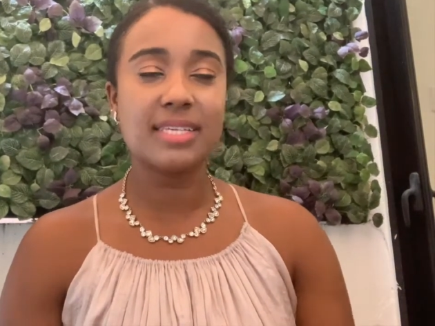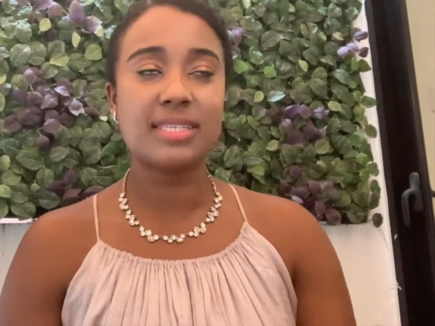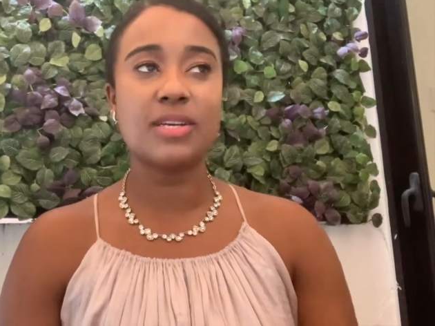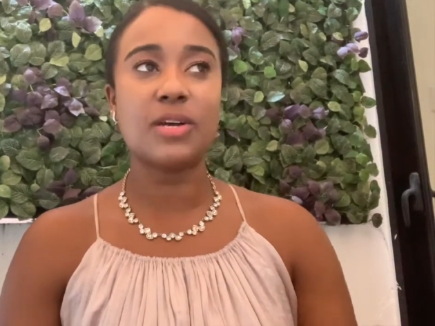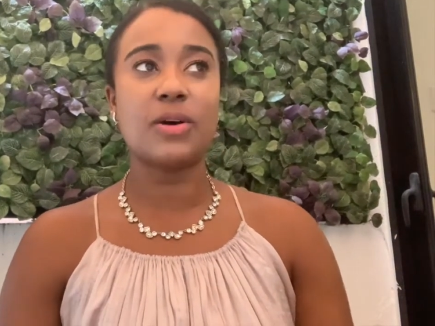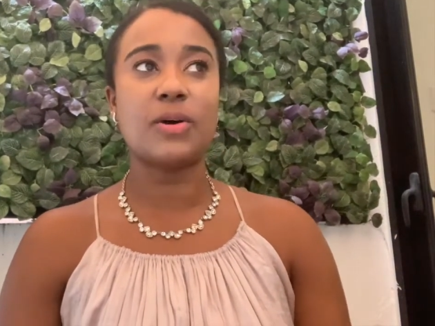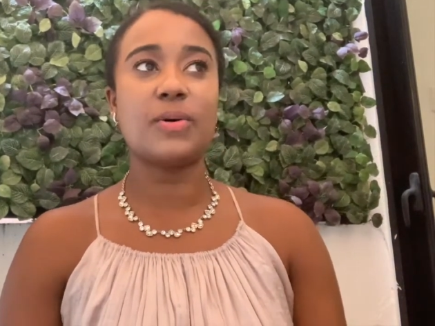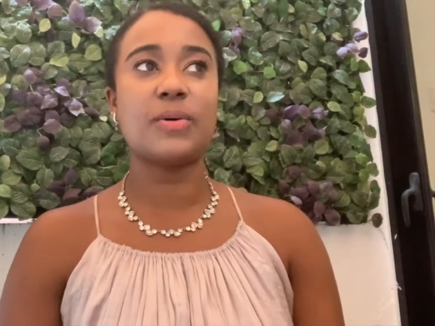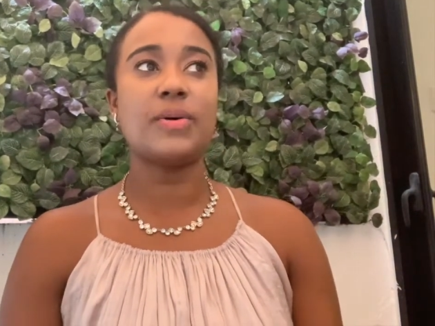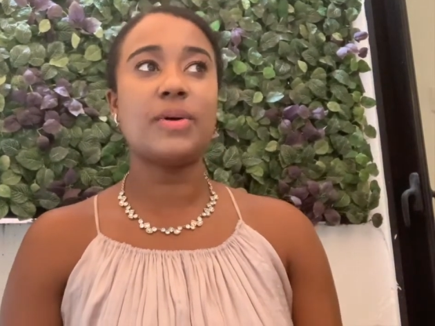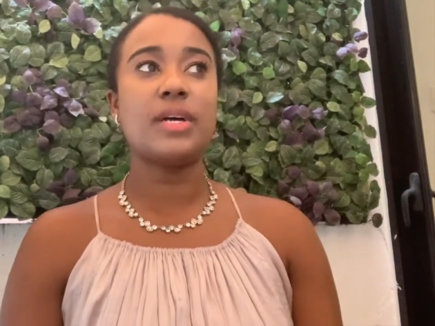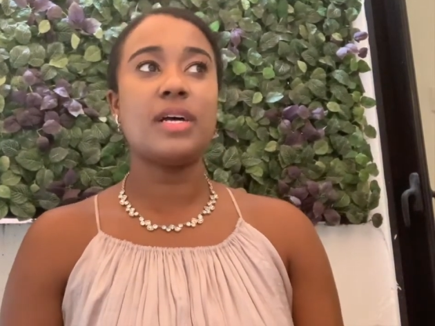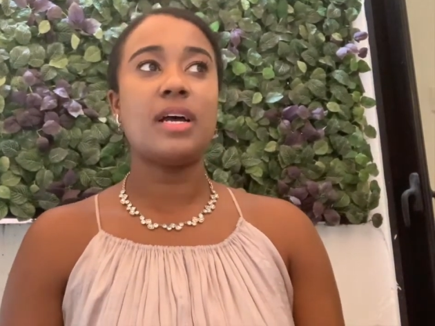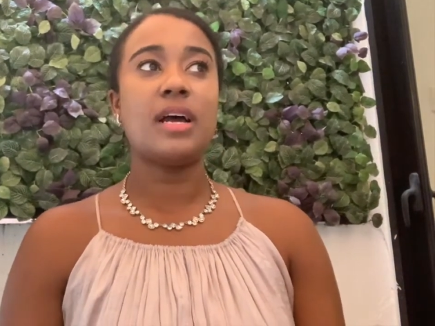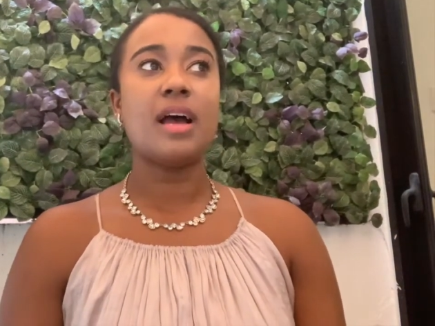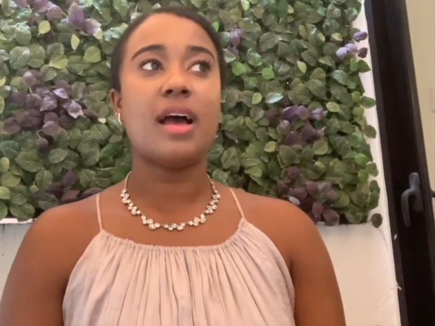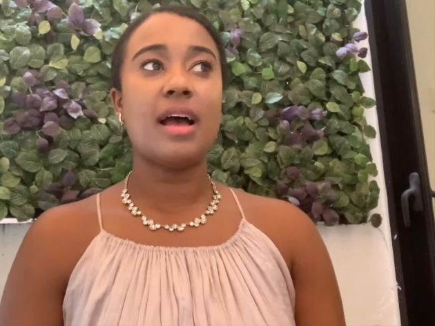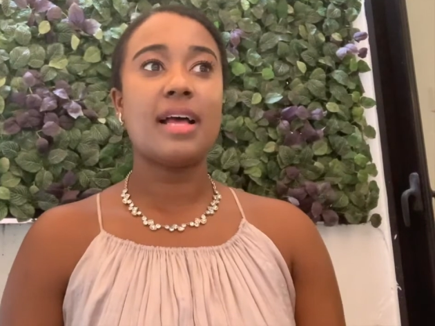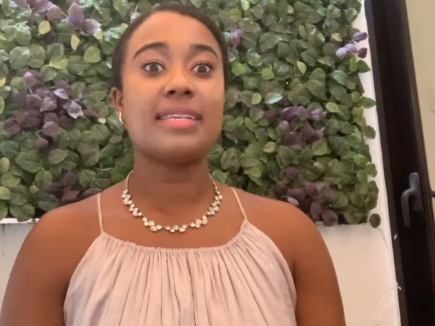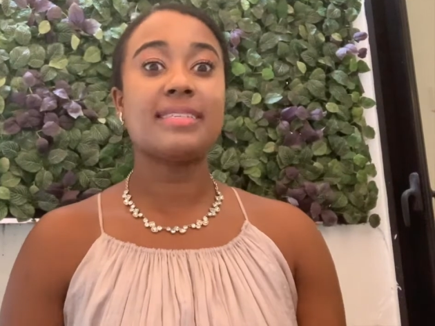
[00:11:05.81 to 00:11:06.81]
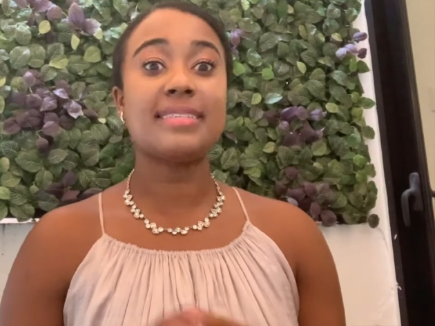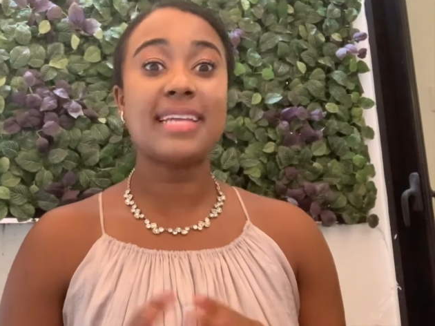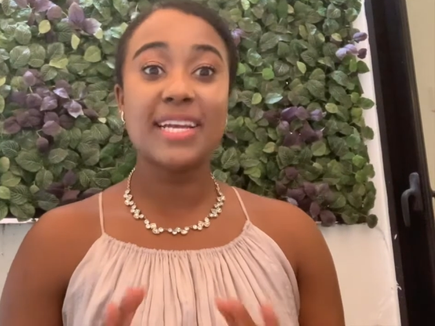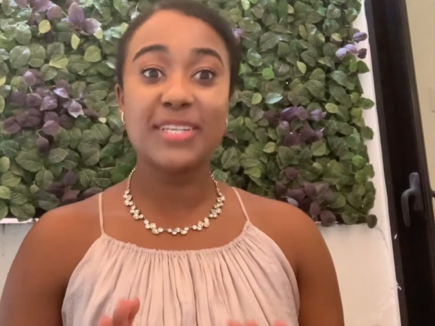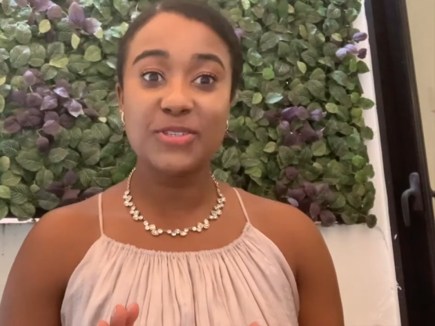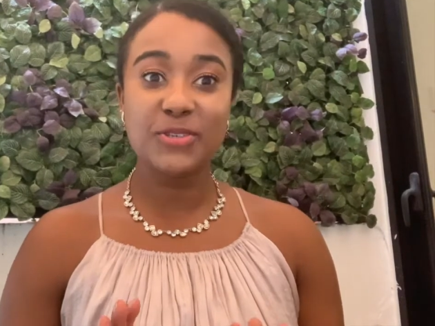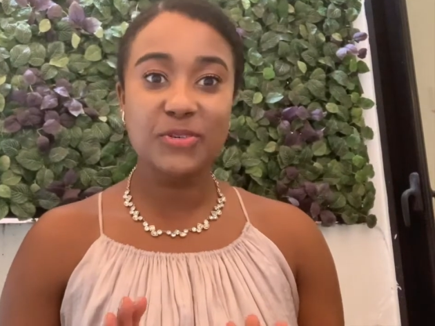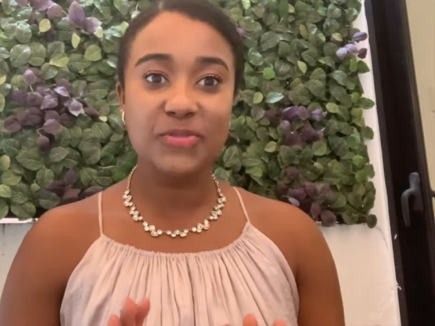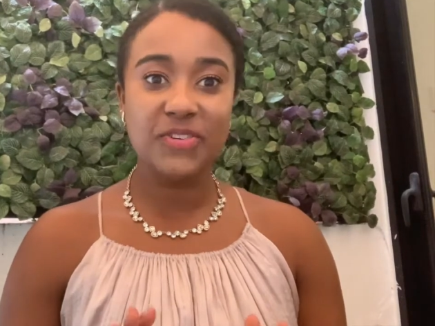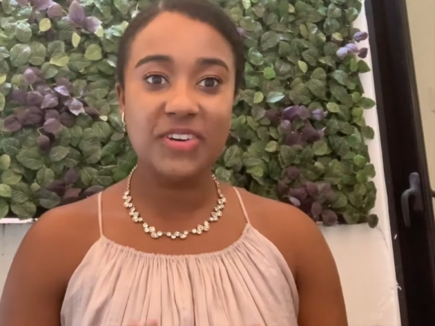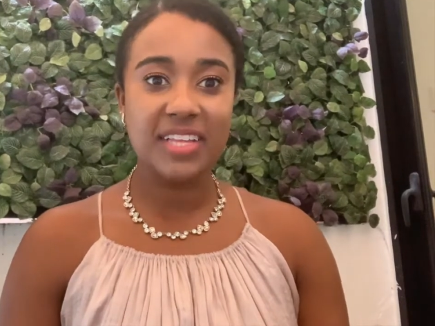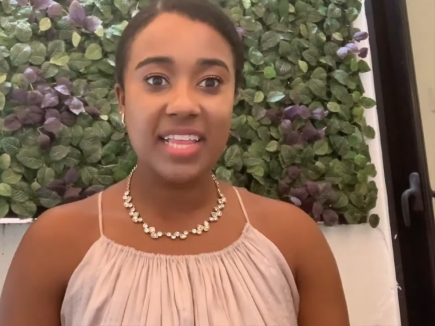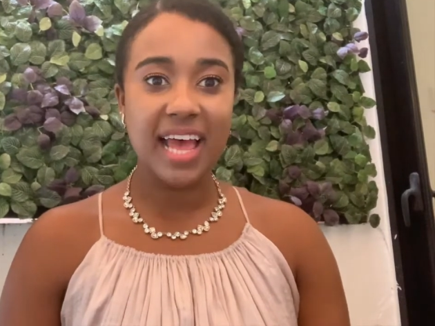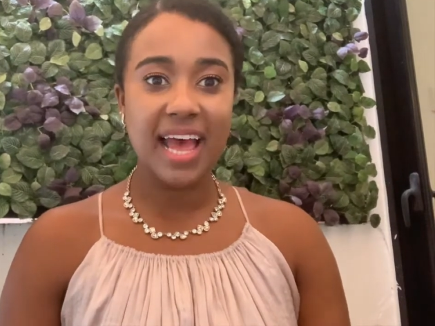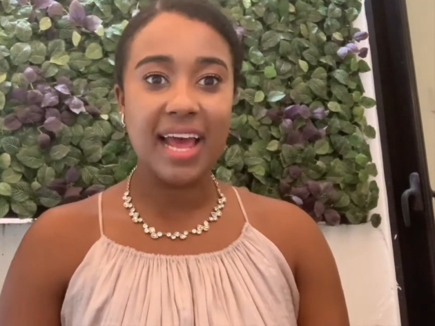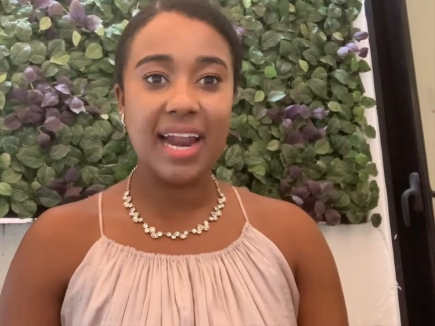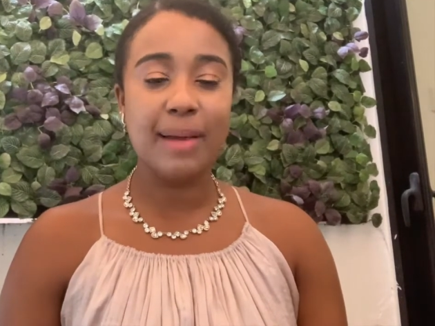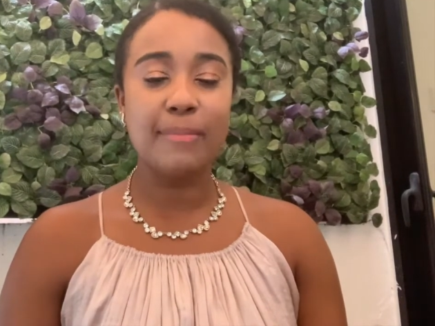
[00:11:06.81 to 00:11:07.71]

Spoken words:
So stay tuned for that.